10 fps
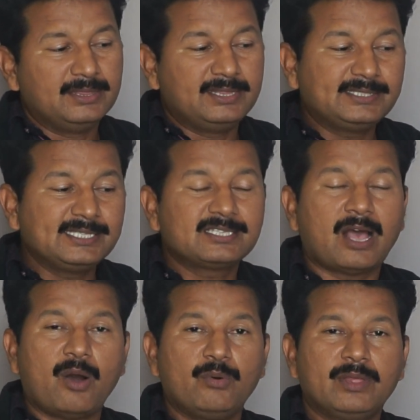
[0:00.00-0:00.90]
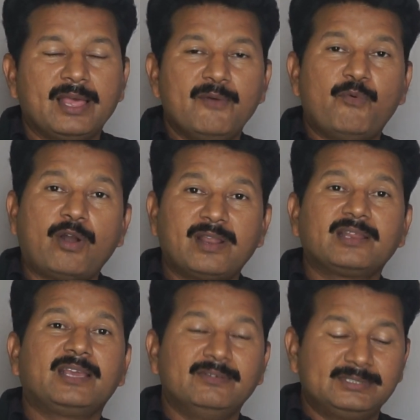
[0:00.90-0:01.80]
This is how a
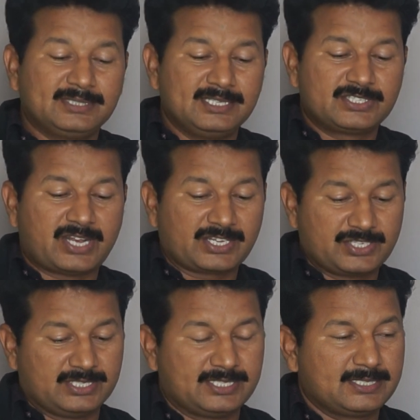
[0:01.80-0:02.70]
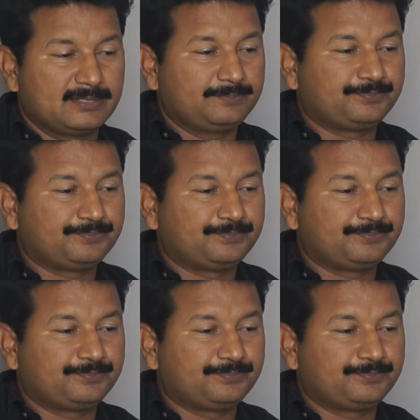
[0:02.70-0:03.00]
warden gives instructions.